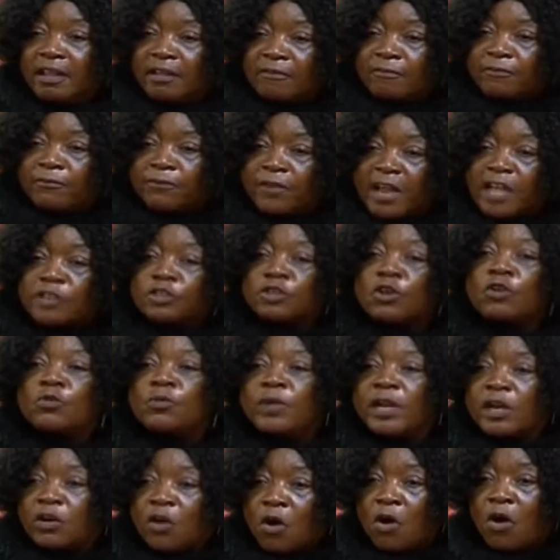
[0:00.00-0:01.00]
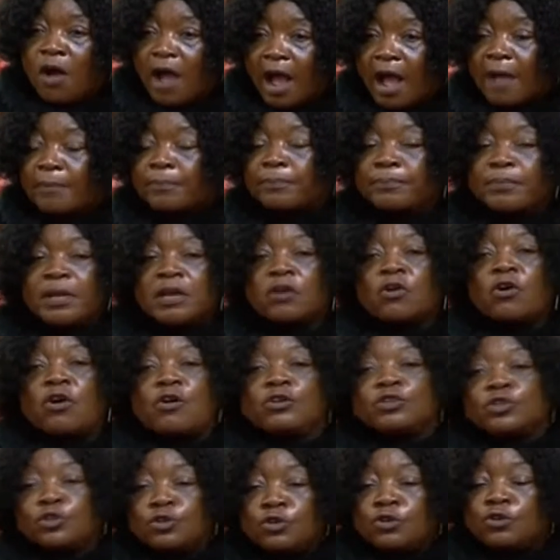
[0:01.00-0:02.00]
Inflation will go up
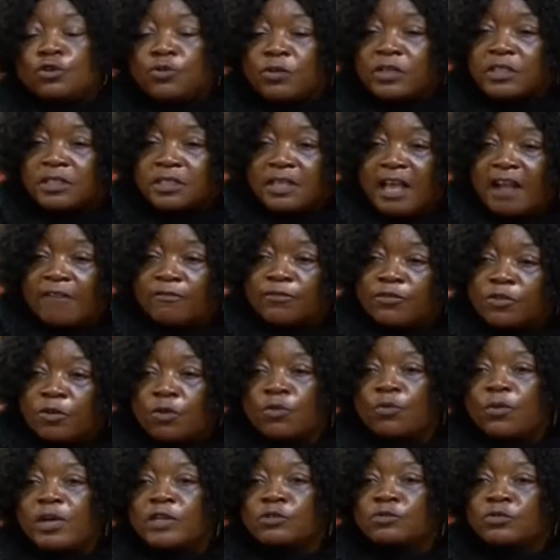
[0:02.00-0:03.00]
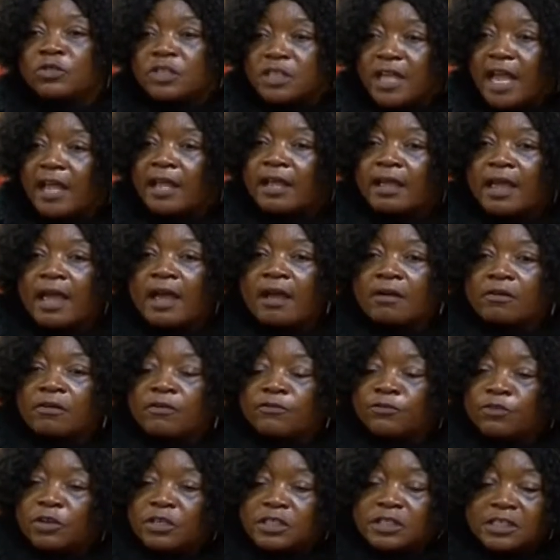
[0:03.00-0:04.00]
because you yourself don't want to take care
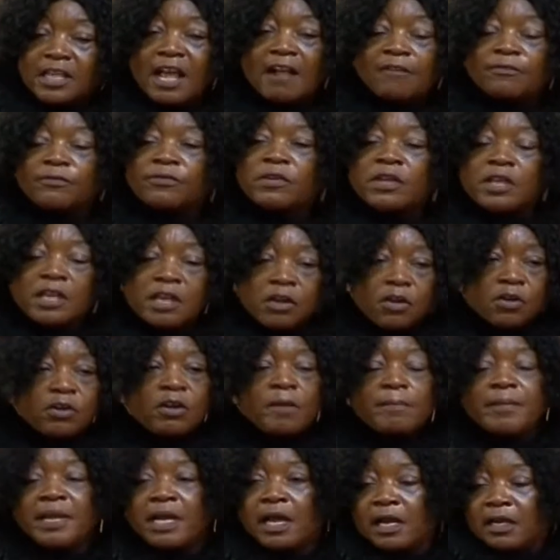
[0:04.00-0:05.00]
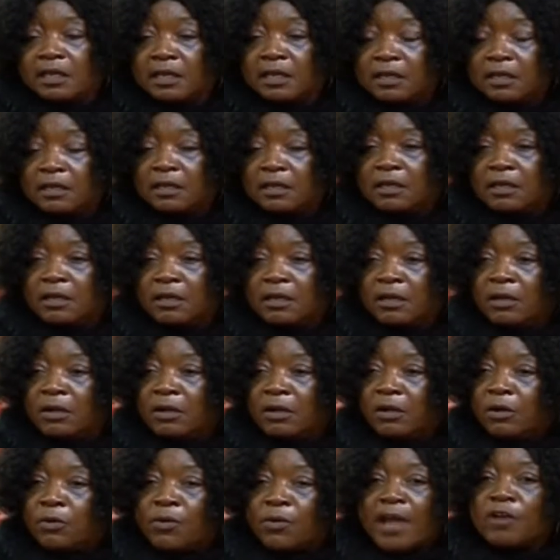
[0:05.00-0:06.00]
of yourself economically.
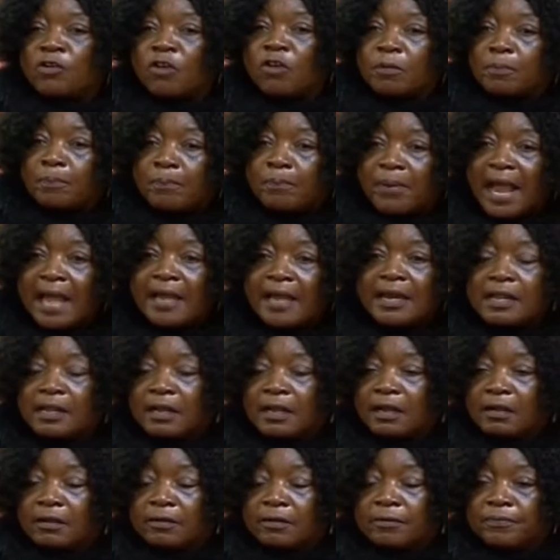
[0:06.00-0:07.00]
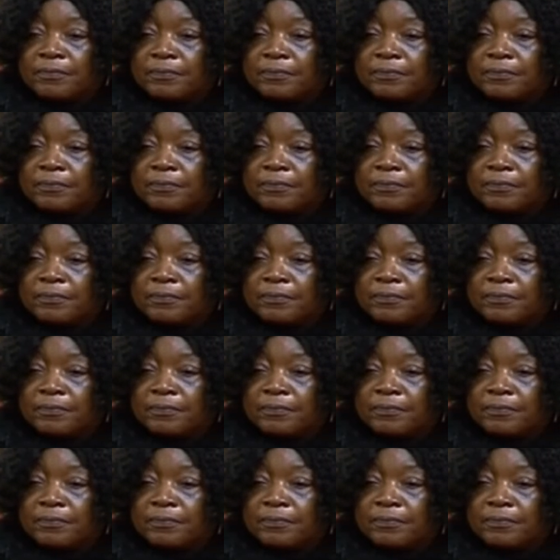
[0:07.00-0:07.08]
We are not planning.